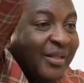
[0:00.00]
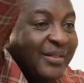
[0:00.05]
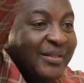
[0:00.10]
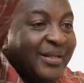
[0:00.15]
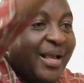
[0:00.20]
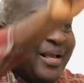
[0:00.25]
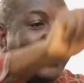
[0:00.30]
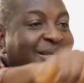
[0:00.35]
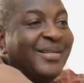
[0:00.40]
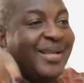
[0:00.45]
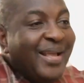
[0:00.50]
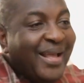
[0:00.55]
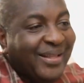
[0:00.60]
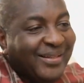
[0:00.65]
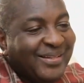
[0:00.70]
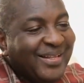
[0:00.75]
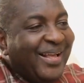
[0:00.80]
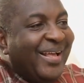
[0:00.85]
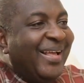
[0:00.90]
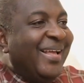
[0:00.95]
Yeah, yeah,
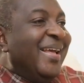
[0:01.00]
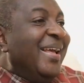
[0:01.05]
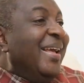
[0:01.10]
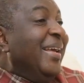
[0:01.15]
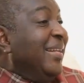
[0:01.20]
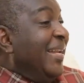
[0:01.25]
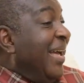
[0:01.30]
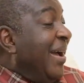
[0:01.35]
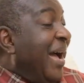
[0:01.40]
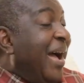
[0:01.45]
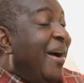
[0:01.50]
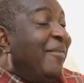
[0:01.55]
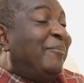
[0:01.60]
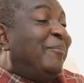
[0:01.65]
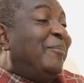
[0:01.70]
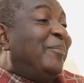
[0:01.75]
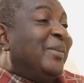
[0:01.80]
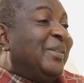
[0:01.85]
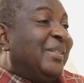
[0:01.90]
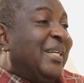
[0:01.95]
yeah. Now I
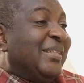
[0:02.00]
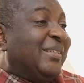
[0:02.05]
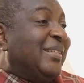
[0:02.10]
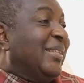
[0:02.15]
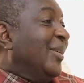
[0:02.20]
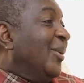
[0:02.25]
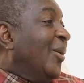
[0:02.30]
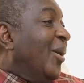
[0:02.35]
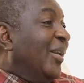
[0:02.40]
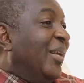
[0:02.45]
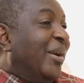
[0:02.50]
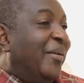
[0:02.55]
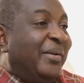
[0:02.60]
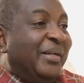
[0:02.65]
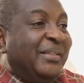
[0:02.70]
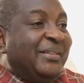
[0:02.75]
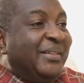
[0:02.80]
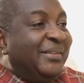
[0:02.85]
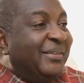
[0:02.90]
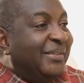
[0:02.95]
have Jesse in all the
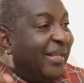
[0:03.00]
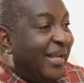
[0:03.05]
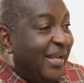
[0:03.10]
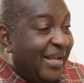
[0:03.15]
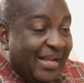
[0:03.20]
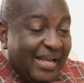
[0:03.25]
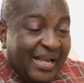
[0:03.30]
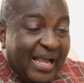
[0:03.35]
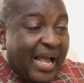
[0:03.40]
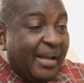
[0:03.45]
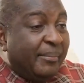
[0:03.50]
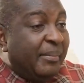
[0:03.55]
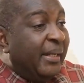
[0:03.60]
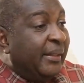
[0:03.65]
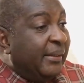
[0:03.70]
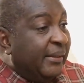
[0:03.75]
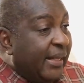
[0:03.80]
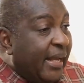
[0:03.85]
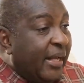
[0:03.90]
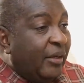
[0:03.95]
region. Oh, um,
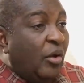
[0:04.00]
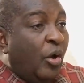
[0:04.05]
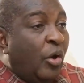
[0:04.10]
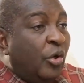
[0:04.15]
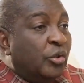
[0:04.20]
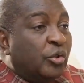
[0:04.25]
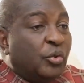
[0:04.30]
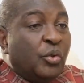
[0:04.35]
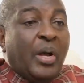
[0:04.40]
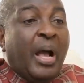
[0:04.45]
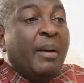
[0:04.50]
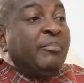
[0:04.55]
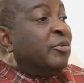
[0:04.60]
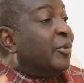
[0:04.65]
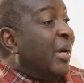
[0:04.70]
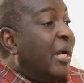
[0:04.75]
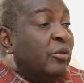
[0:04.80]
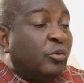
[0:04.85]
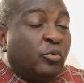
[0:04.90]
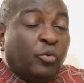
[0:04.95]
and oh. then also I'm
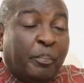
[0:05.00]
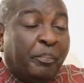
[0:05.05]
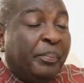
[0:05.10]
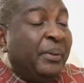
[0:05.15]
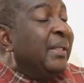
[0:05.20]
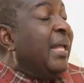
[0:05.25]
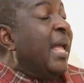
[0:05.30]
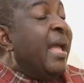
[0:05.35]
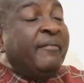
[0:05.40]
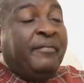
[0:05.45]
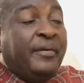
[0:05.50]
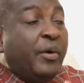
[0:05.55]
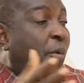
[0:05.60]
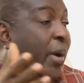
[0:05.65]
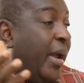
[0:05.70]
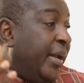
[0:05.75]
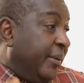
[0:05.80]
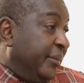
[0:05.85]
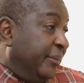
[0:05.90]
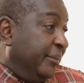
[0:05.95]
trying to build
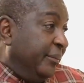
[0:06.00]
everywhere.